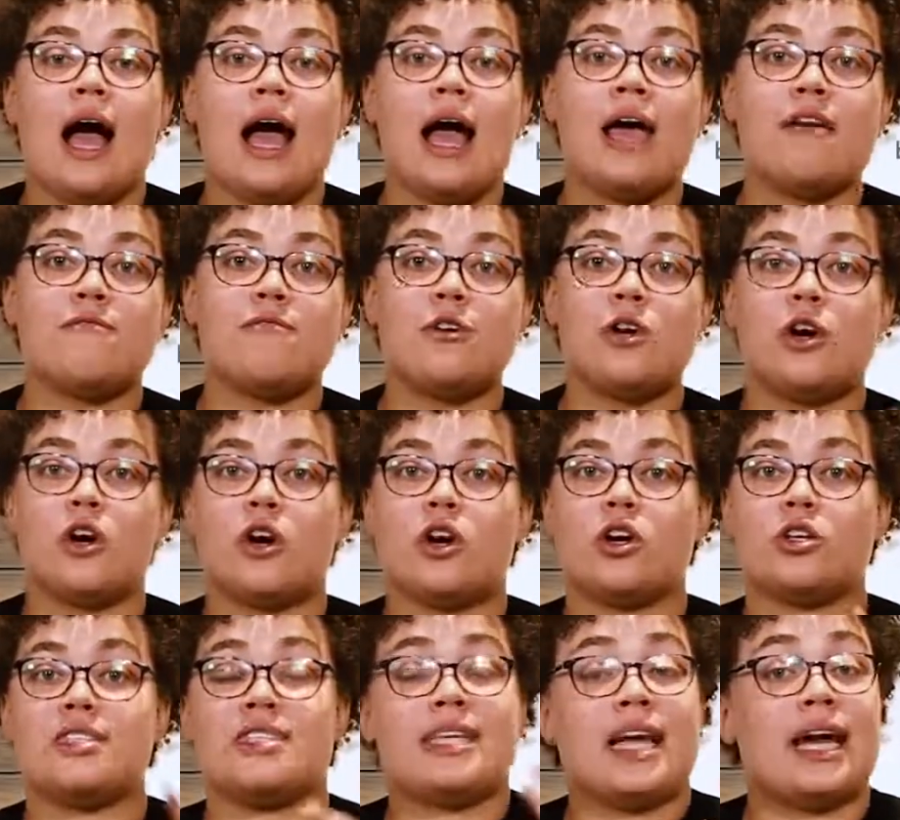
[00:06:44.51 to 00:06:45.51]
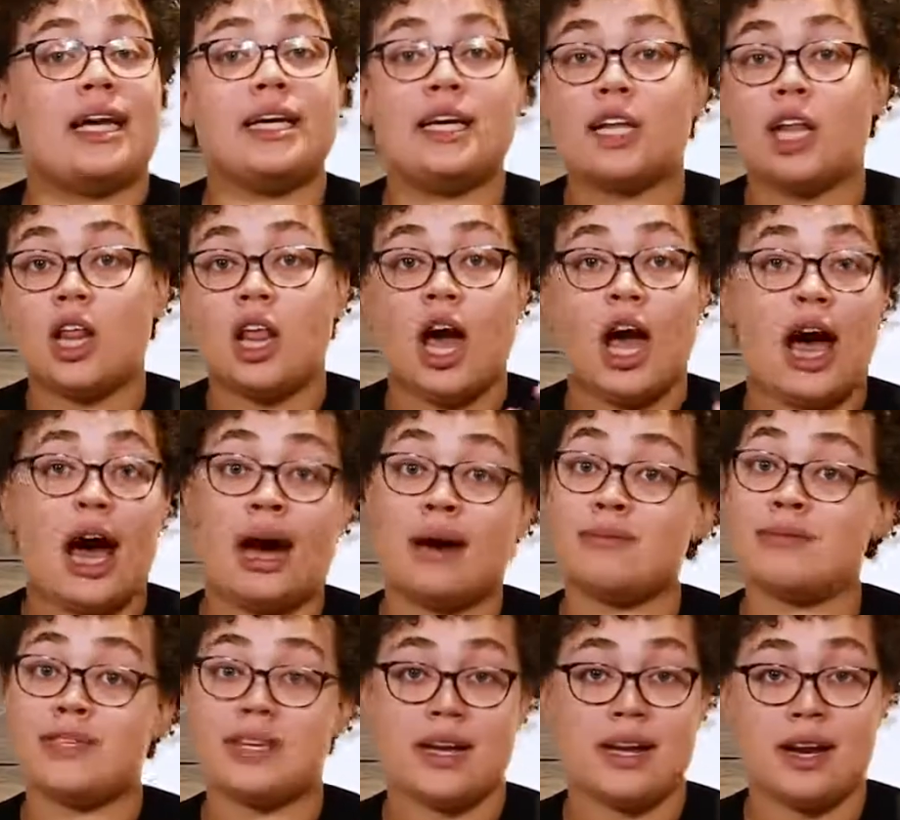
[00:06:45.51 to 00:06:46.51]
If you're standing a lot,
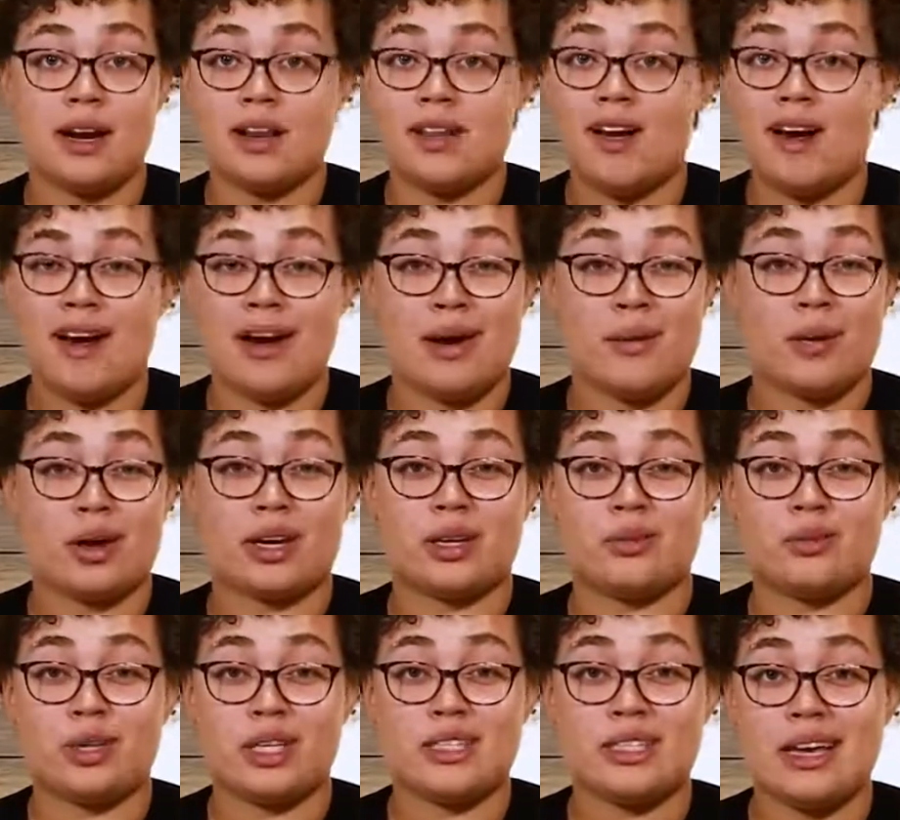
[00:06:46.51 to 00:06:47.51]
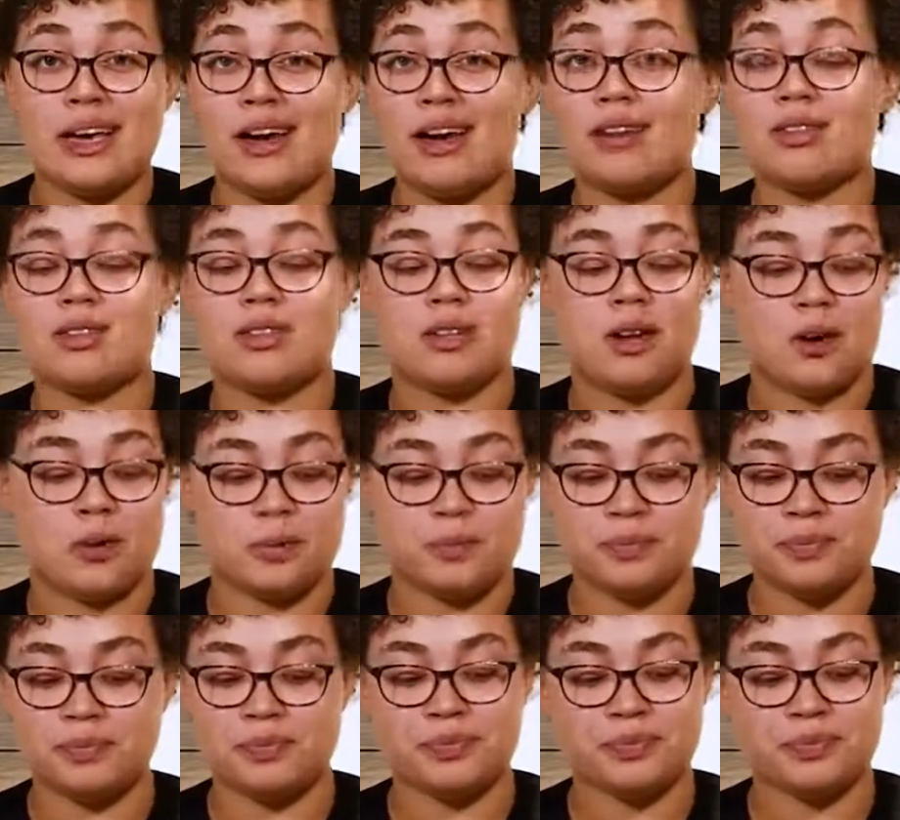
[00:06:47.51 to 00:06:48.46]
I'm standing a lot. I work in retail, so